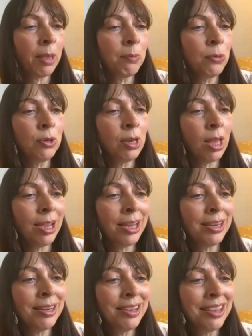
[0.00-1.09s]
my moon
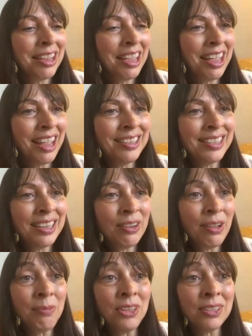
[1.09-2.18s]
line and say,
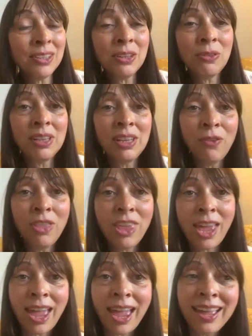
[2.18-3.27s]
I'm just going to go and live
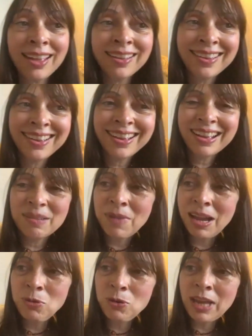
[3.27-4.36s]
there,
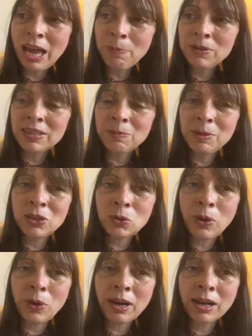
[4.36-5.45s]
my moon happens to be
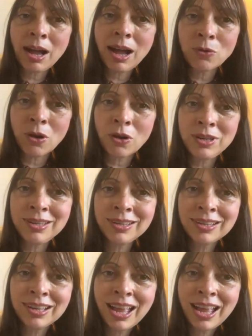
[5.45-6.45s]
square Chiron.